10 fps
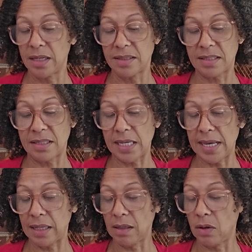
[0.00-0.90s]

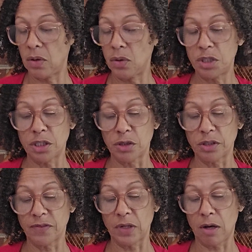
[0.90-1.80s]
CLO,
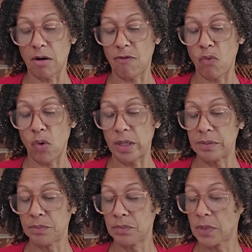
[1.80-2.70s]
Children of the Law of One,